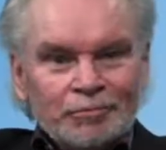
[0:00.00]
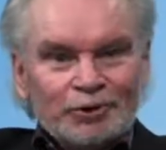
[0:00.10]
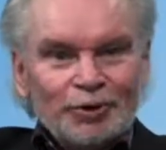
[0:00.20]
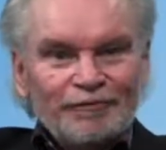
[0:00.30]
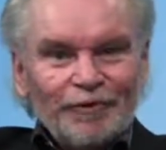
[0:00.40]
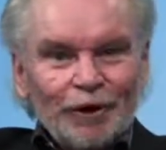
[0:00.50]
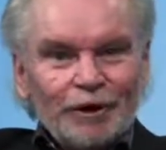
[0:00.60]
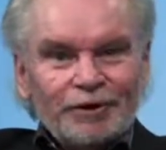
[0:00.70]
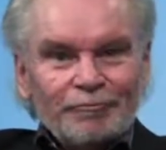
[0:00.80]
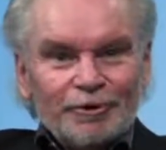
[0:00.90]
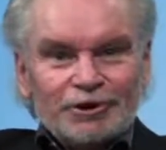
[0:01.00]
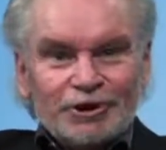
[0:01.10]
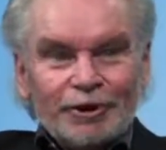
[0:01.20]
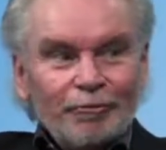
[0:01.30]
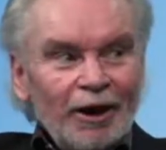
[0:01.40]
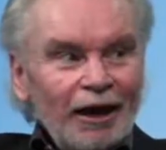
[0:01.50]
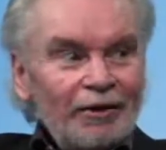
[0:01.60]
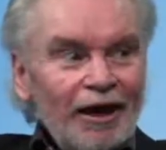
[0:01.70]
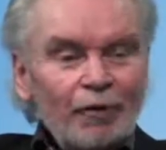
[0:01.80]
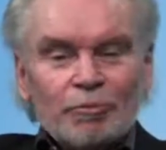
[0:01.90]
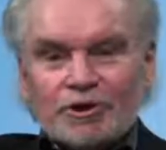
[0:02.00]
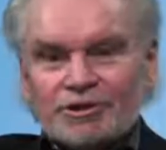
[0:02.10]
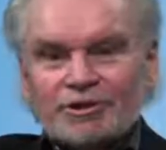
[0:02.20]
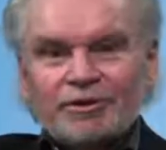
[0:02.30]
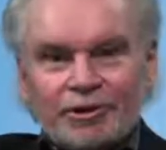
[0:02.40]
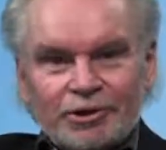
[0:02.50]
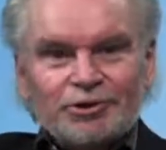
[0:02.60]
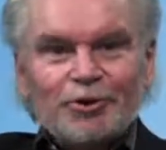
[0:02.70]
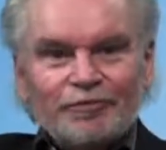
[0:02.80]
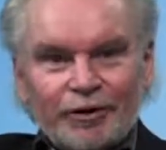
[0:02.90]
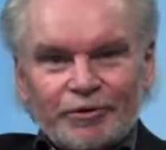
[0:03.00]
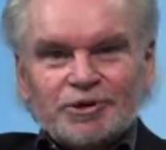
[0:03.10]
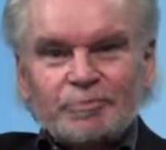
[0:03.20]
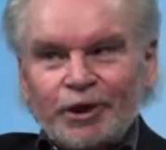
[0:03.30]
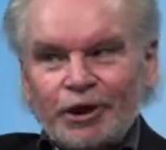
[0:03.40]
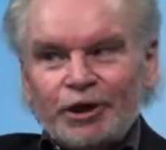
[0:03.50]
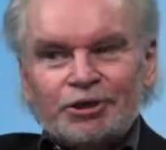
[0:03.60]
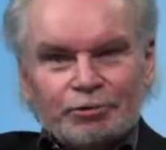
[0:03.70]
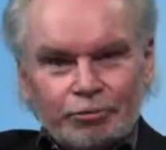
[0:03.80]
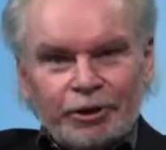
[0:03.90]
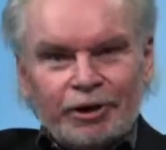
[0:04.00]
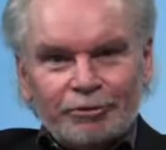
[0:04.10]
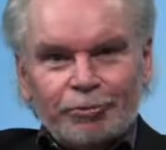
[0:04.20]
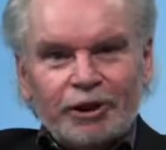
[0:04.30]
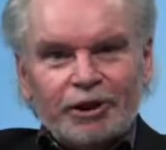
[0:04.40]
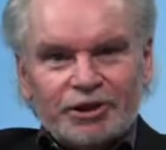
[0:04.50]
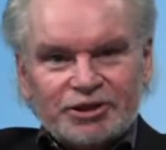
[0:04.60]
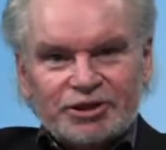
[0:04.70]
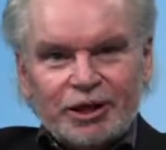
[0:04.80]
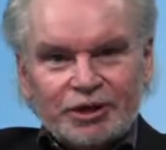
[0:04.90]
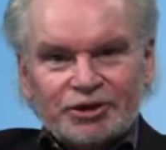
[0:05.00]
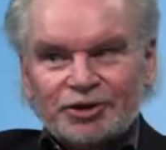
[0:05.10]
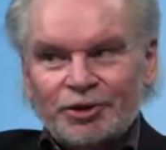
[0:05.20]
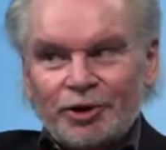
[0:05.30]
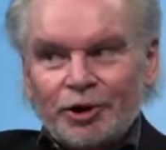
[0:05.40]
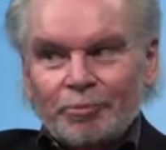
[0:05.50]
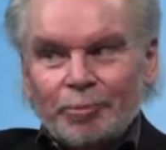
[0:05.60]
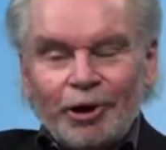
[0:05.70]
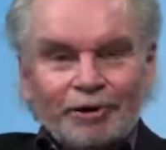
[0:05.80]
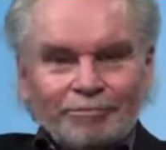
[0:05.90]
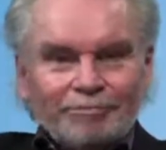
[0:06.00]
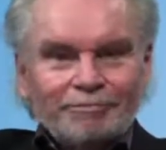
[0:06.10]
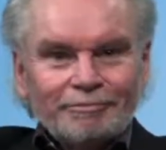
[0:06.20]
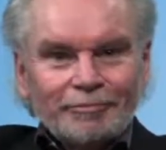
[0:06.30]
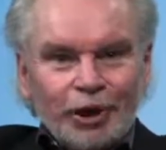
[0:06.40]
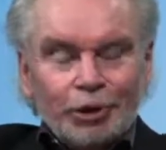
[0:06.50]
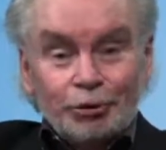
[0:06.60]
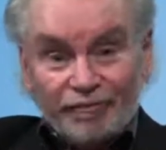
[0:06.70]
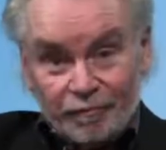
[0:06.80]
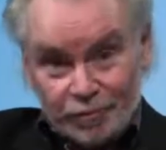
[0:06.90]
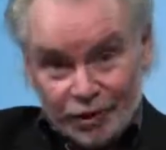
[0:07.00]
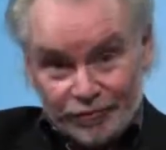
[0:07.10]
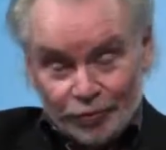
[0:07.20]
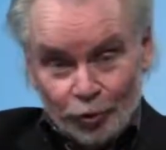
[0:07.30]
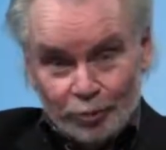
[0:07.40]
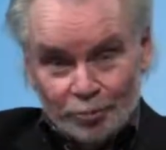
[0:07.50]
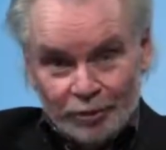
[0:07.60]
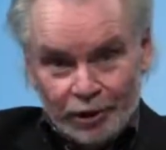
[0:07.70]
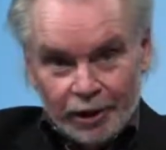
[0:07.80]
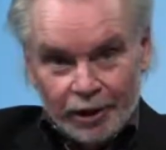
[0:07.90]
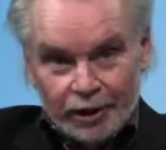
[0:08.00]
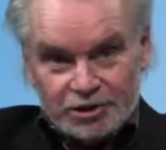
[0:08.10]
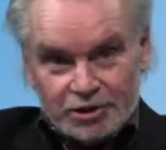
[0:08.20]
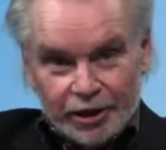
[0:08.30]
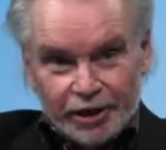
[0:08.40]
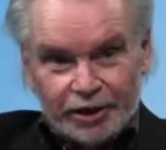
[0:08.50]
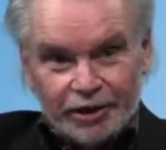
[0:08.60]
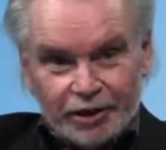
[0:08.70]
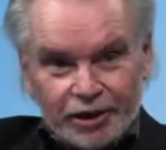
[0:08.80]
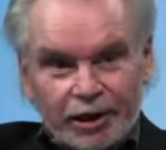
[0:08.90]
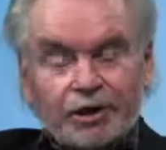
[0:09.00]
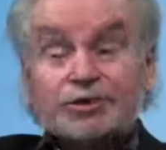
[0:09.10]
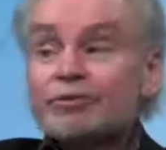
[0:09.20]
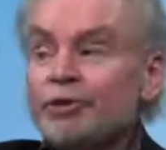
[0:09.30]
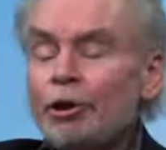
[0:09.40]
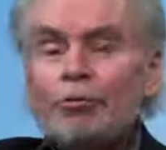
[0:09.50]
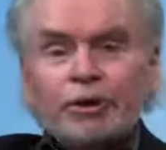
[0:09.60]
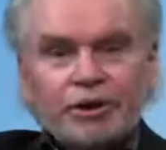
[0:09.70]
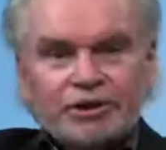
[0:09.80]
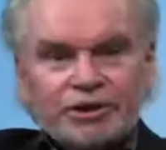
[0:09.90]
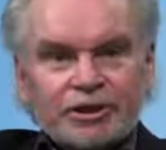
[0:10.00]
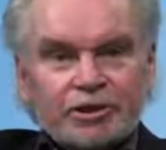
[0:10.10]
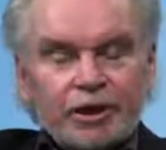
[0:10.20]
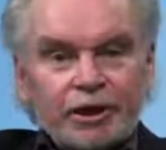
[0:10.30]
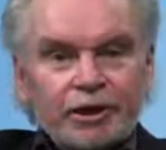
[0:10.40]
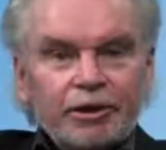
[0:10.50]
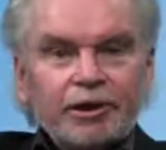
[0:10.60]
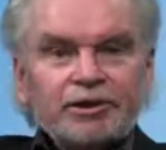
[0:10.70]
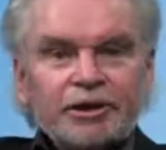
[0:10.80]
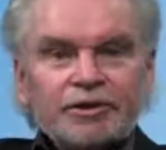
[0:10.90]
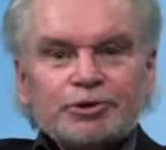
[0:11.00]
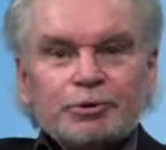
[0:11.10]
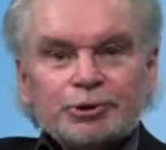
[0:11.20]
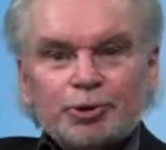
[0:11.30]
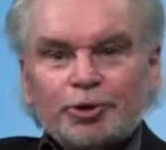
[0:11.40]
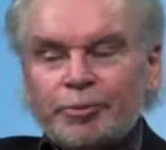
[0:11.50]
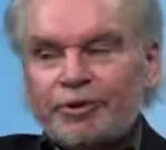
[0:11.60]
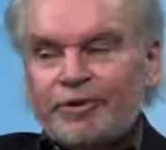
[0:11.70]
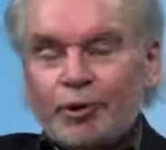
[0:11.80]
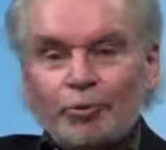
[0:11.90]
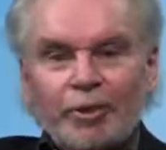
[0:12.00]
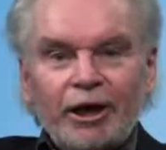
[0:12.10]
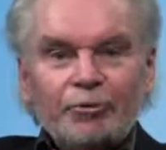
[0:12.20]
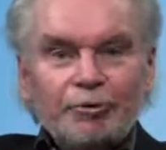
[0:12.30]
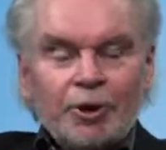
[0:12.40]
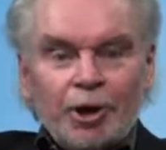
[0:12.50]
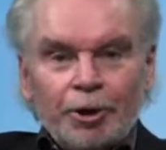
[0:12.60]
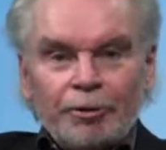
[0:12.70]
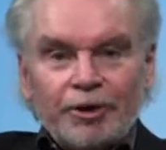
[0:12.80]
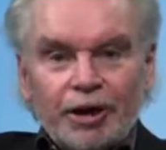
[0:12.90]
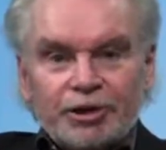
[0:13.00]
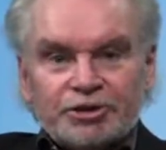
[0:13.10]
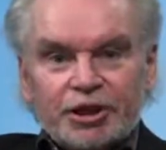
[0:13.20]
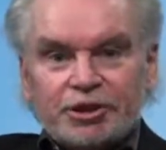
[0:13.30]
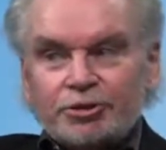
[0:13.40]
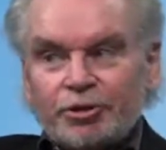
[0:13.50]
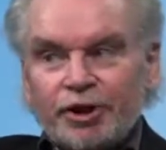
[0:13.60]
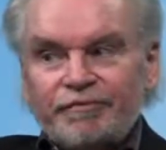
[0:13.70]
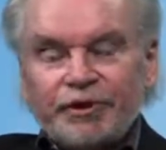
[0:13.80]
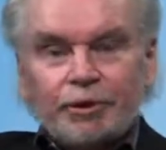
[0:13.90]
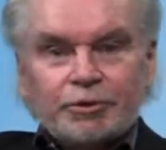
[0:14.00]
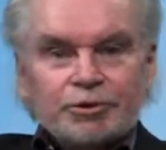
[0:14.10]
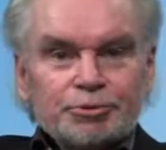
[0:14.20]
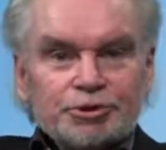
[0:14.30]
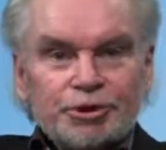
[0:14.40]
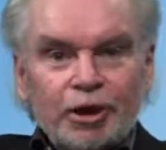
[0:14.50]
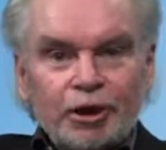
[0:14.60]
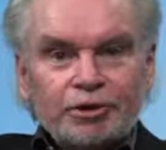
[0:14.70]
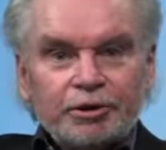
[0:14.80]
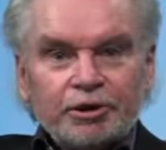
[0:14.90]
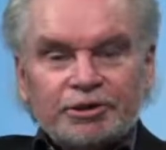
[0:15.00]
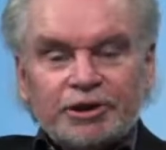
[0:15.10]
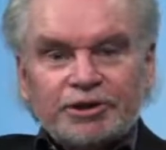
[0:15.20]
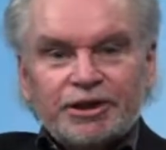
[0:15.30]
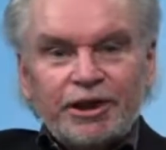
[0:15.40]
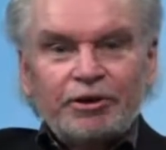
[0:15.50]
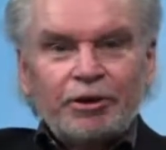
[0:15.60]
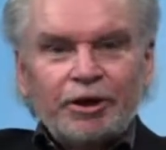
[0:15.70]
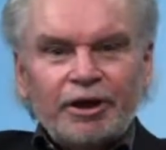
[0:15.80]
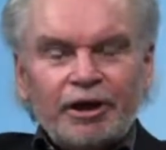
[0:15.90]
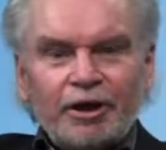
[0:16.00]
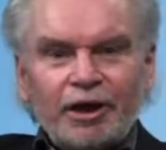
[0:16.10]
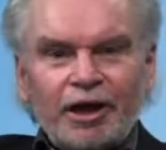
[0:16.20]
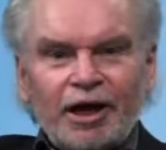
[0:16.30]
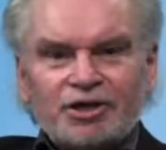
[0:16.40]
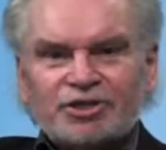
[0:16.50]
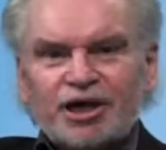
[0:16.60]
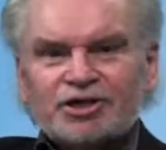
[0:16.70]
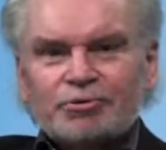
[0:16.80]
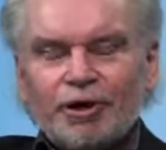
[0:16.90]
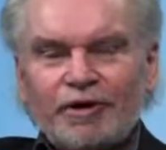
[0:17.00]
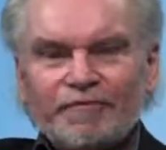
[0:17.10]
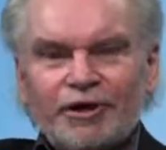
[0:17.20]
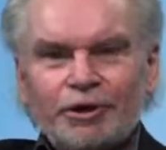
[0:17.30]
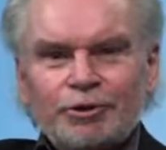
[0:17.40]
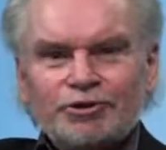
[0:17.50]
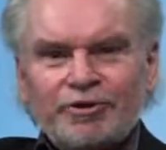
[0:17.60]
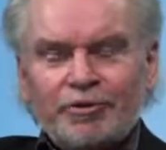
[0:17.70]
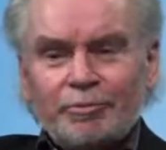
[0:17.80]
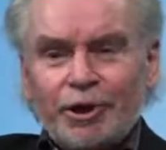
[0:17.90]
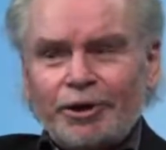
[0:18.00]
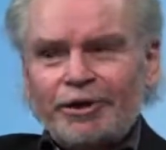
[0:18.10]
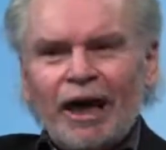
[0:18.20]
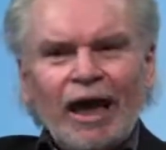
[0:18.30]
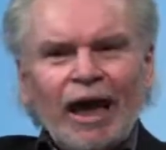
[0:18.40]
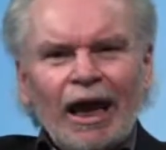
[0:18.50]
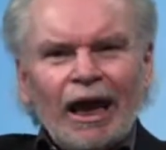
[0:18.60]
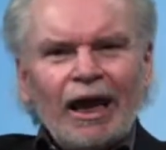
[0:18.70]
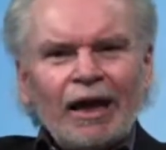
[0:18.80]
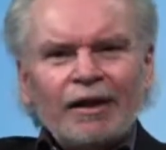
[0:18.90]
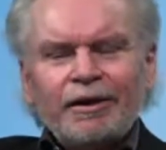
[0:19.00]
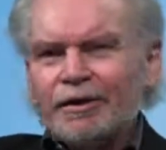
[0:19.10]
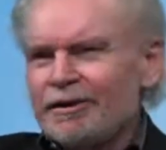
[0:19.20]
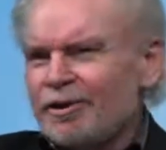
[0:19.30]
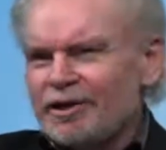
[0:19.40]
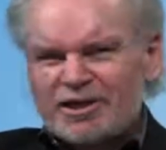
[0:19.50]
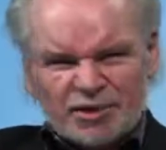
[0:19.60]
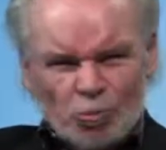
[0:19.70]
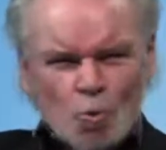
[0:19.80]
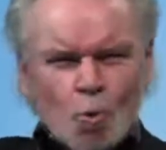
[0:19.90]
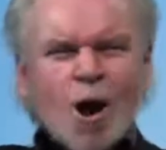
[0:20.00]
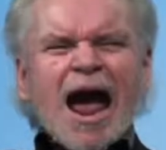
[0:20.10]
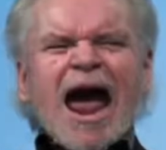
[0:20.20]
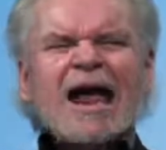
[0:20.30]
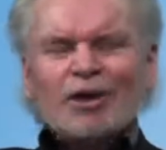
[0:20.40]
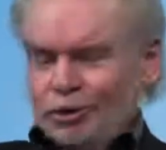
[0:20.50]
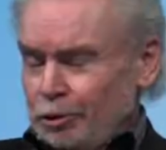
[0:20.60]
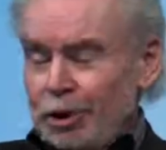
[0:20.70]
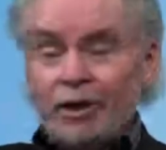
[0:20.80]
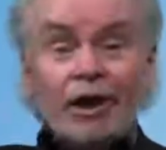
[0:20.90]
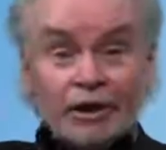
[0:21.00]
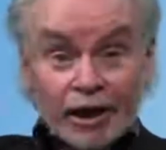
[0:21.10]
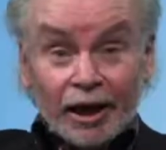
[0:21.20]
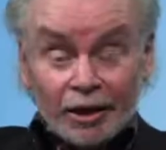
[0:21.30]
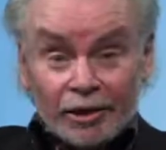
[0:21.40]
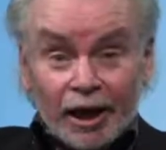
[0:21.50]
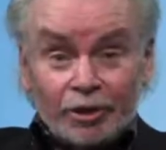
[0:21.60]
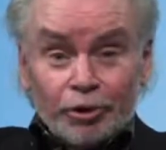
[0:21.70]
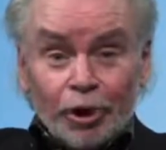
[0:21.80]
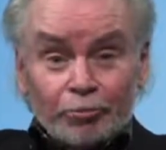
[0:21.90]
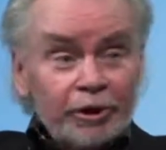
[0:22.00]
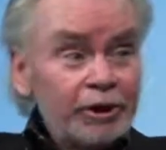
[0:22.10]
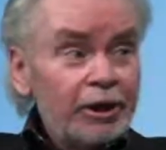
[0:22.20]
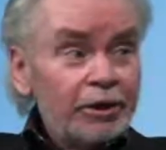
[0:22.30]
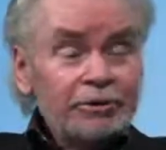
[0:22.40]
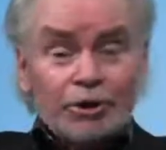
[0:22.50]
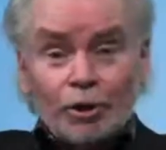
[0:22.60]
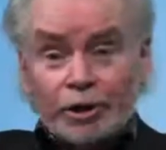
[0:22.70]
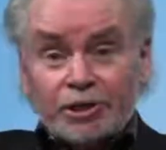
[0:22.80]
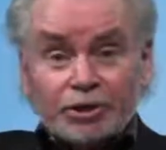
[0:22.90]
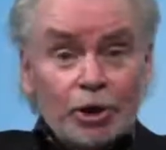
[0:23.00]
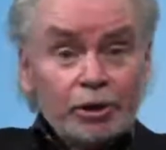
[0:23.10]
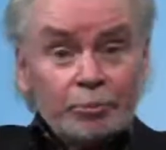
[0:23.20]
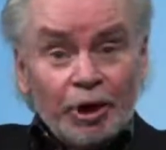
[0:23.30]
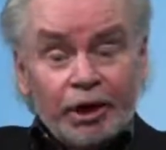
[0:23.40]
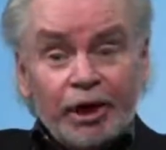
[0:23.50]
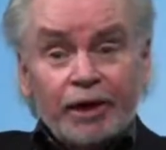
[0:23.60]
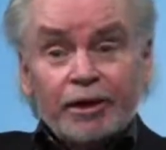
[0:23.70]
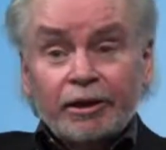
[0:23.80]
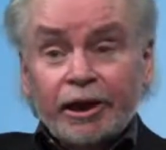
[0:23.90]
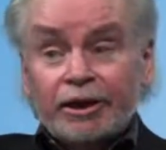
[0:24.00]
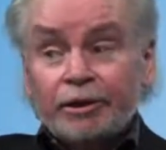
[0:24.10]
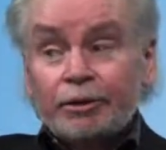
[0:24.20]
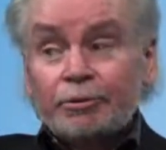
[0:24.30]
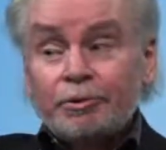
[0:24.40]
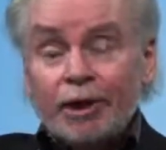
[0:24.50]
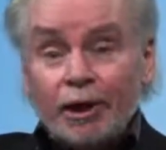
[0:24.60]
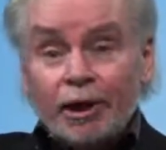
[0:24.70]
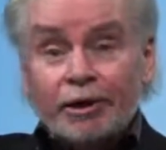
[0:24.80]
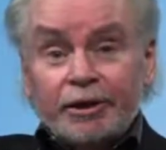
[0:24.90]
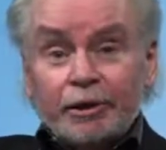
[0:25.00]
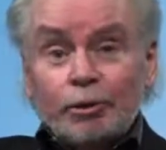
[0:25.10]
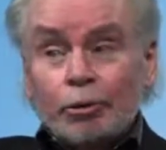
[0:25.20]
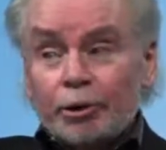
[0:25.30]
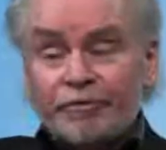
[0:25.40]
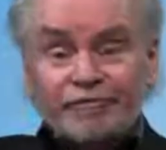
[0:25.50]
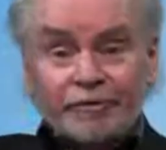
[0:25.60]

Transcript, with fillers: so far, which, uh, and that was, so far, this page re really sucks. But I do have a platform, and it's like, uh, it's, you know what it is? It's like, it's like this old joke about the old man with, with a high sex drive and he goes to his doctor and says, hey doc, I got a high sex drive. Can you do something about it? And uh, doc says, what? And, uh, yeah, yeah, doc, right now. It's all, it's all in my head. I'd like you to do, I'd like you to lower it if,